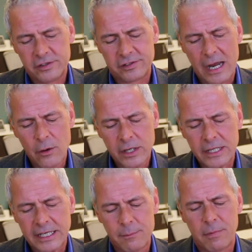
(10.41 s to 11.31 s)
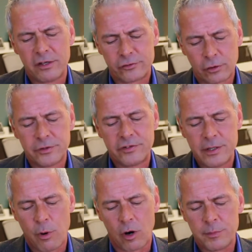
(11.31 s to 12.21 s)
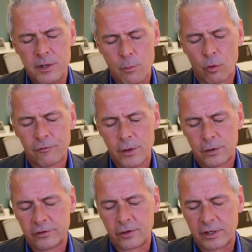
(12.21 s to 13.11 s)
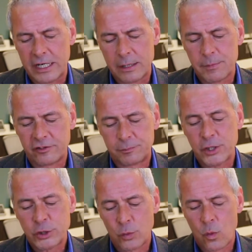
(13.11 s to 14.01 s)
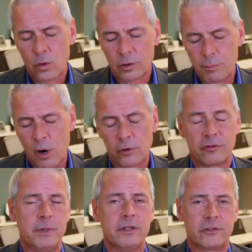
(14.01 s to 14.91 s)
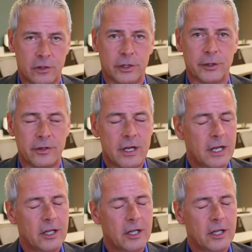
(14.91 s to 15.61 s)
and he said, how can I get my service department more focused on getting my special order parts bins cleared?